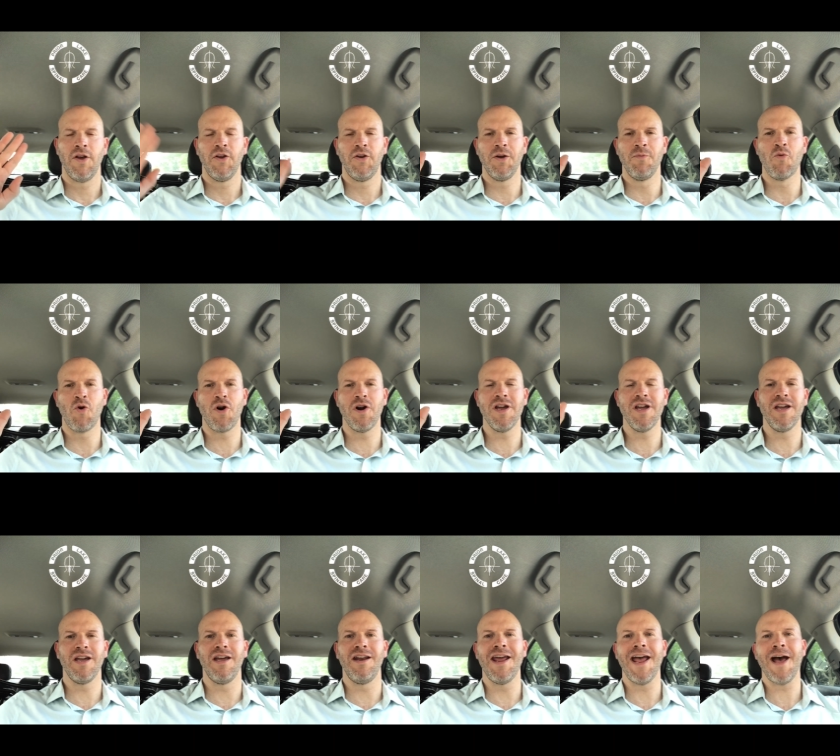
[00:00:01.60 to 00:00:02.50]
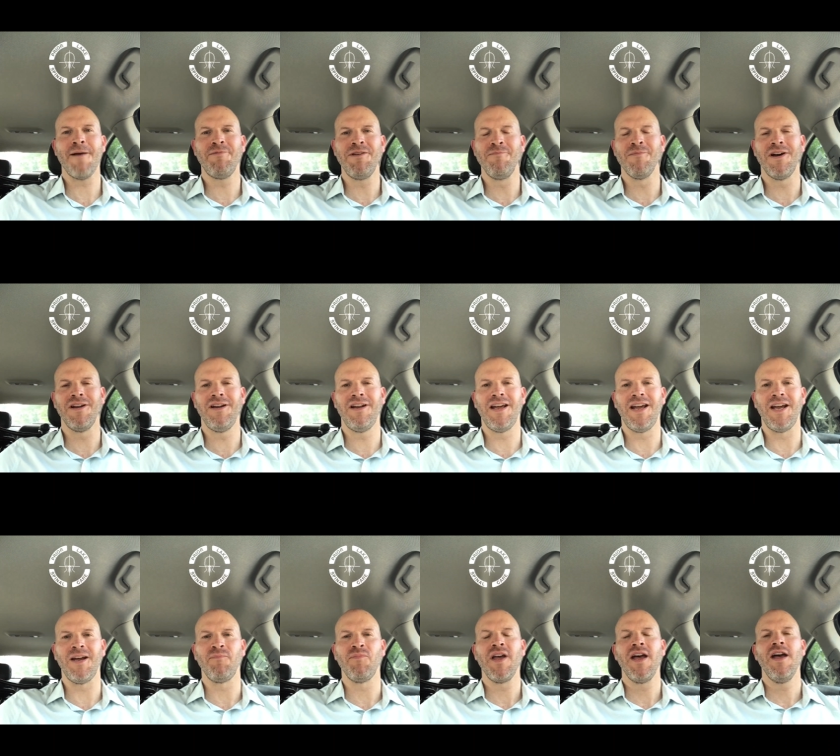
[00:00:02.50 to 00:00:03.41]
Good morning and happy
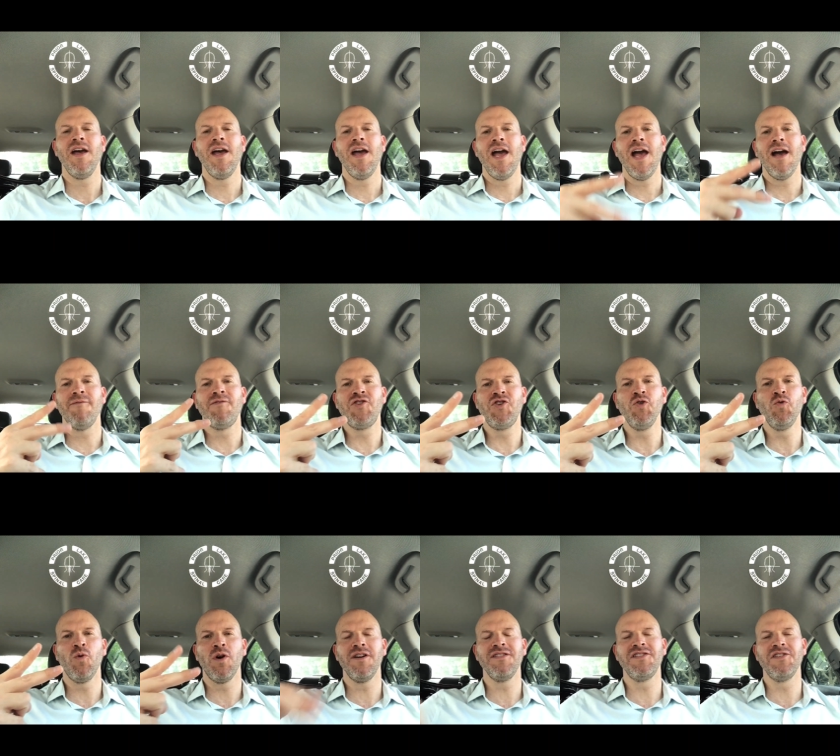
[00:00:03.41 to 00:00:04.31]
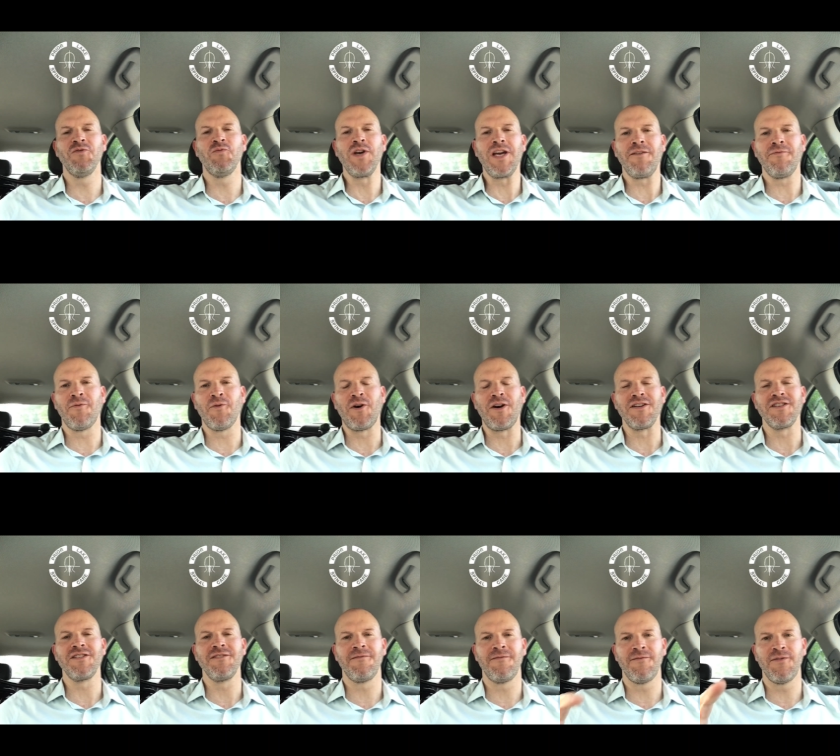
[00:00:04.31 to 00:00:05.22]
Monday. Have two words of the week for
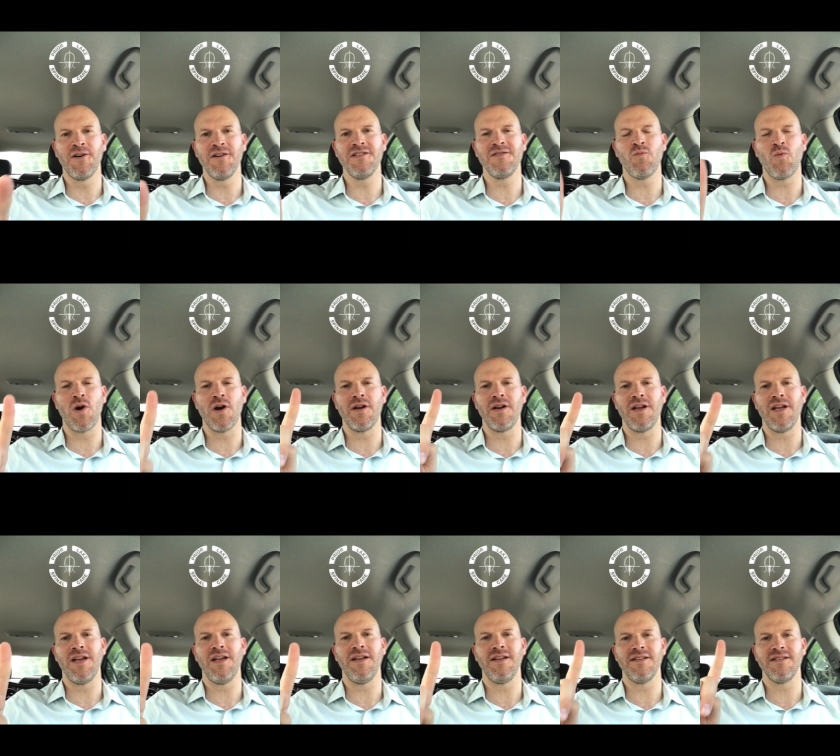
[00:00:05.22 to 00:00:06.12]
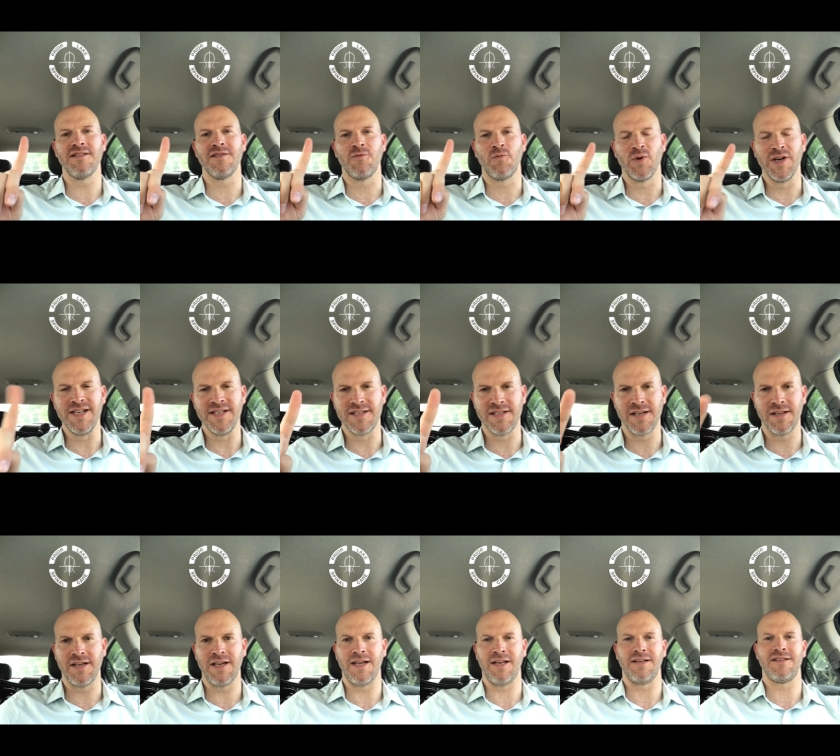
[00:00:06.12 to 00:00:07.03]
us. The first one is
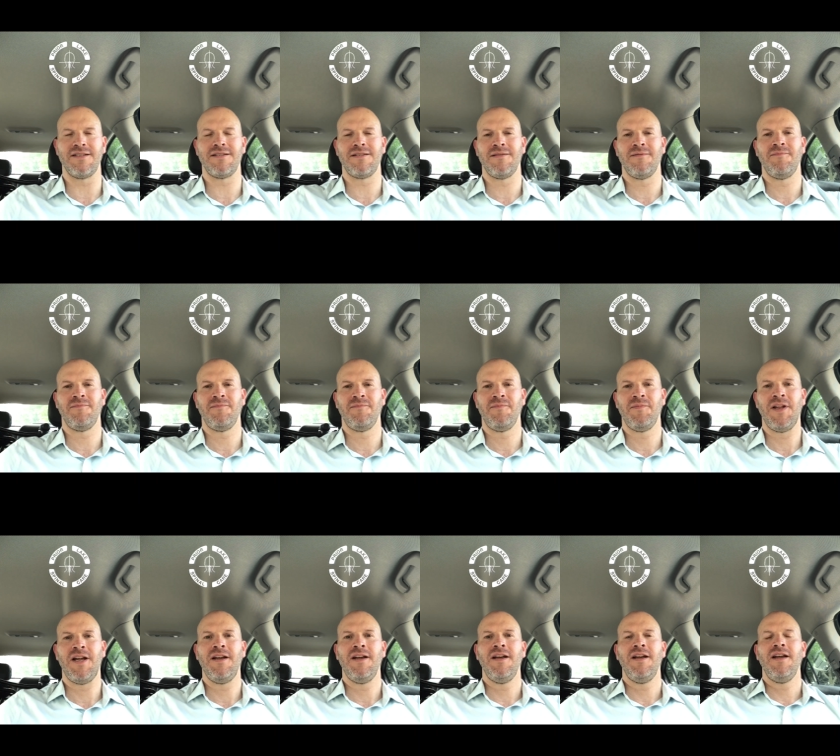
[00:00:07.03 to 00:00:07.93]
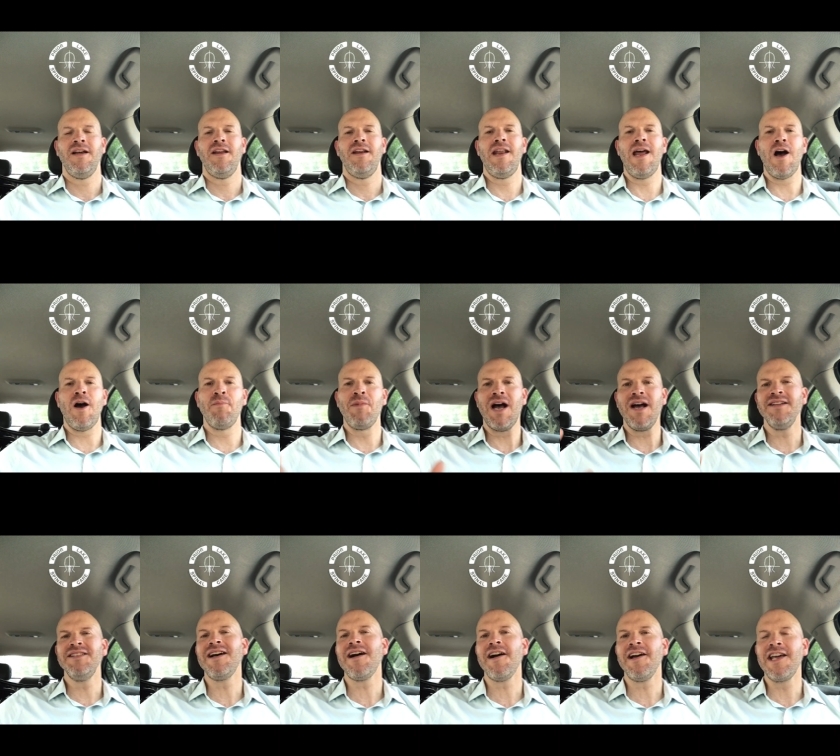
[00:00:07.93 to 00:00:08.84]
resilience. Now, I'm not
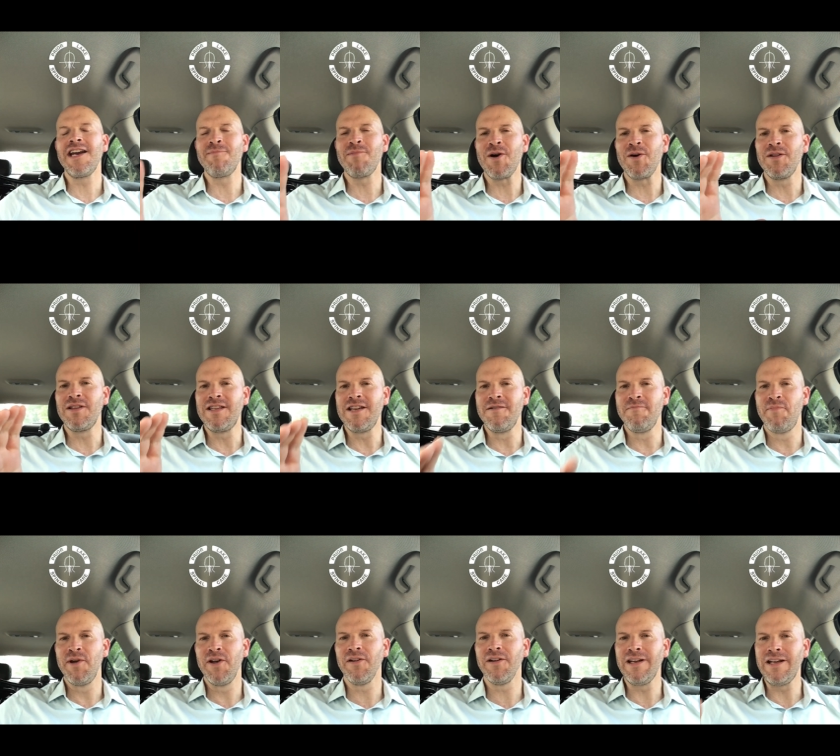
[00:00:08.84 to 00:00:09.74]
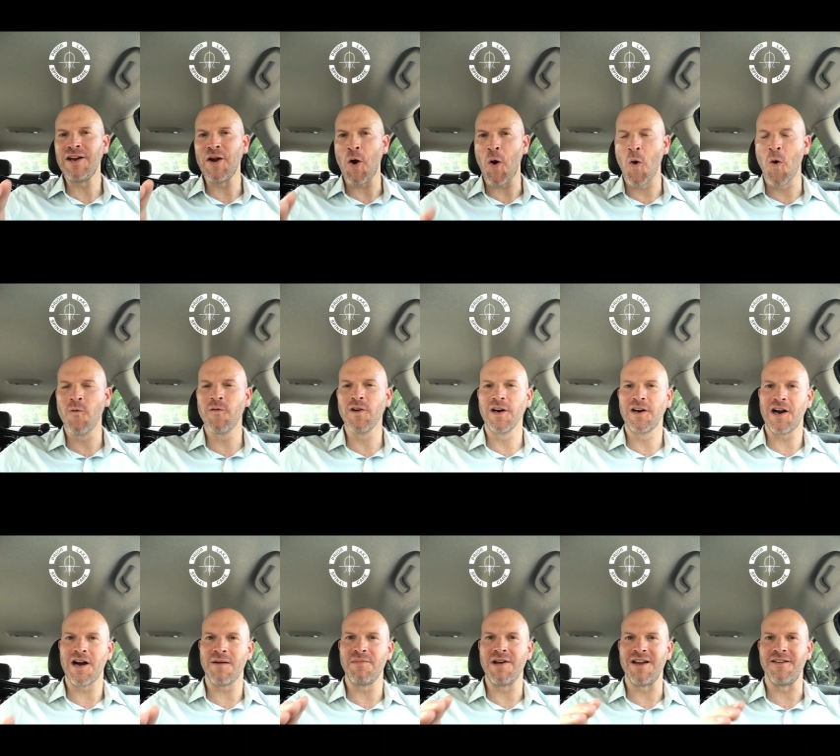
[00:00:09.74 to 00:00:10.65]
talking about the ability to
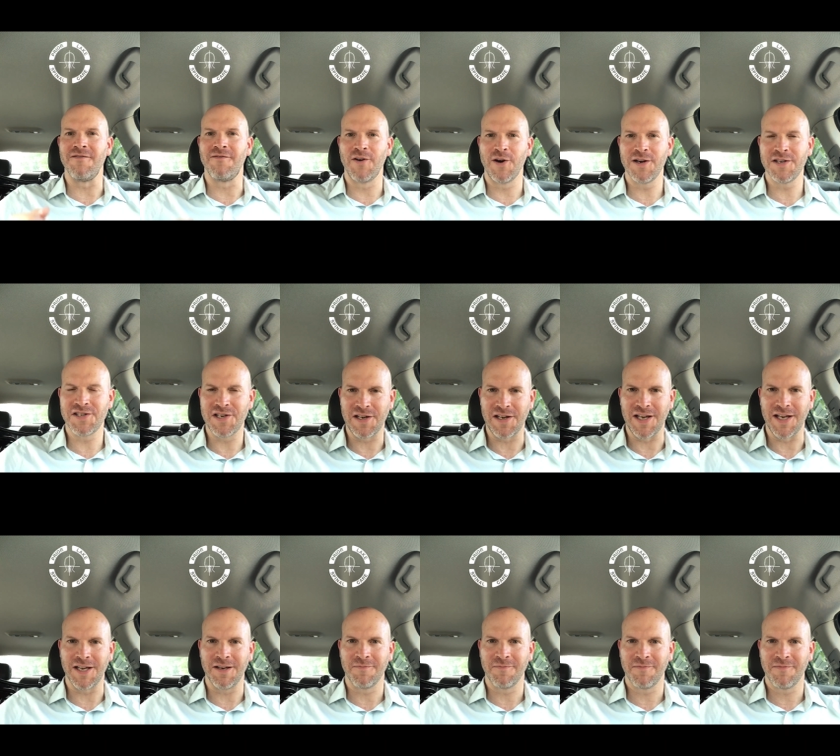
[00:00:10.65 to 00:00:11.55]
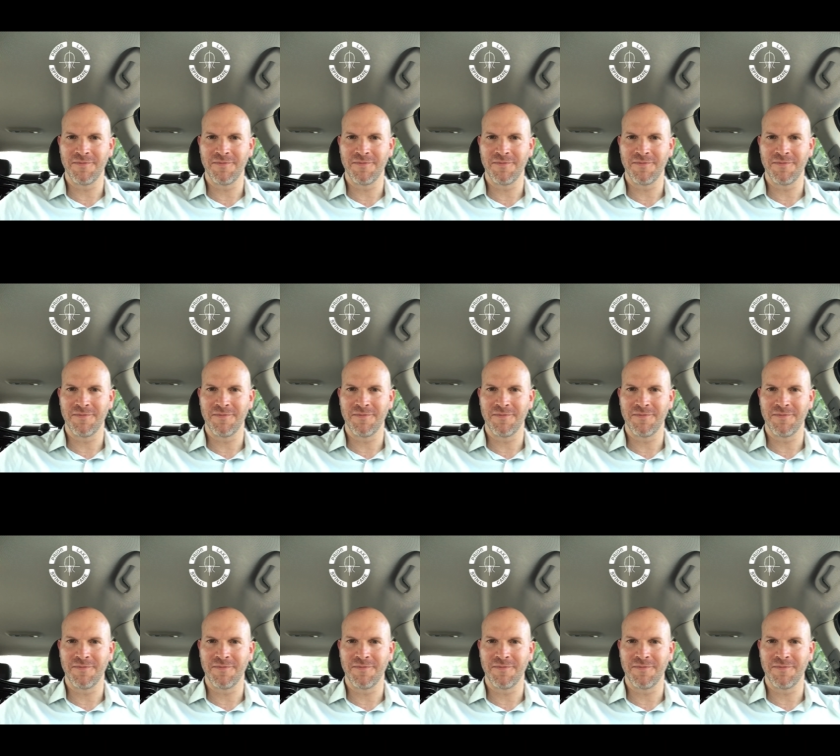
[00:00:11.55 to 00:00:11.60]
overcome adversity.